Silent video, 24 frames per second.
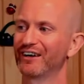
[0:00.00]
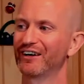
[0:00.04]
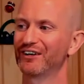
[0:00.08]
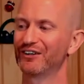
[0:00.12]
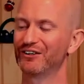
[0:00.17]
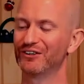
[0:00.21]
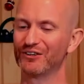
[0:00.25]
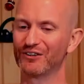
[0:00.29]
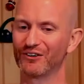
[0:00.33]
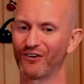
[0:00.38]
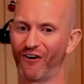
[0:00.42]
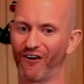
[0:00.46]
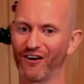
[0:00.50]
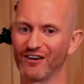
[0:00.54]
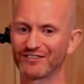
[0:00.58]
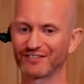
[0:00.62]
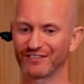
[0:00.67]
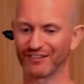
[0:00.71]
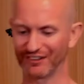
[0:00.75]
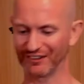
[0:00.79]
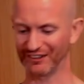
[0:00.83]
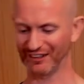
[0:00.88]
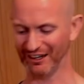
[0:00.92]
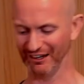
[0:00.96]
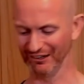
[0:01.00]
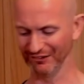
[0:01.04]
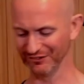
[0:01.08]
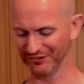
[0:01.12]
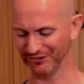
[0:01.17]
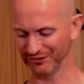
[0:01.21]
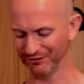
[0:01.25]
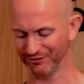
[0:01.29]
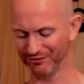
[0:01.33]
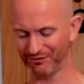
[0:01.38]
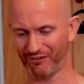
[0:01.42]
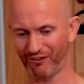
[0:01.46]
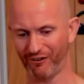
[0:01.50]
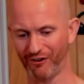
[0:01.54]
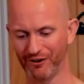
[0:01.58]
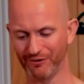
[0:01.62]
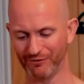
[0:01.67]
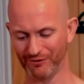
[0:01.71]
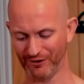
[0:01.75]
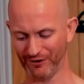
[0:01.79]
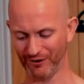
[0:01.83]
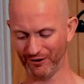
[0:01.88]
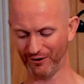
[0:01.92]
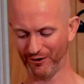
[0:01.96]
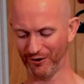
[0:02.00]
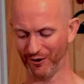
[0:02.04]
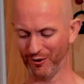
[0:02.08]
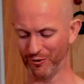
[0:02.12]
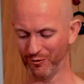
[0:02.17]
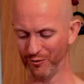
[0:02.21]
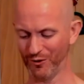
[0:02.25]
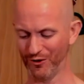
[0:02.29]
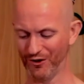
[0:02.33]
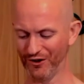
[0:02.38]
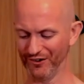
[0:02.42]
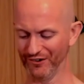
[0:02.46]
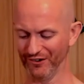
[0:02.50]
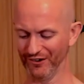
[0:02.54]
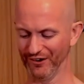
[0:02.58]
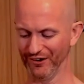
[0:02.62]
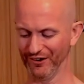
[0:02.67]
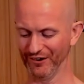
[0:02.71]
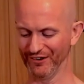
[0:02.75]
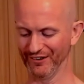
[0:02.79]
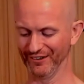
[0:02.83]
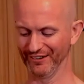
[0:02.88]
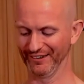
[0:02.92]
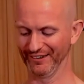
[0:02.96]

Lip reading: You guys can count to 5 at home, I know.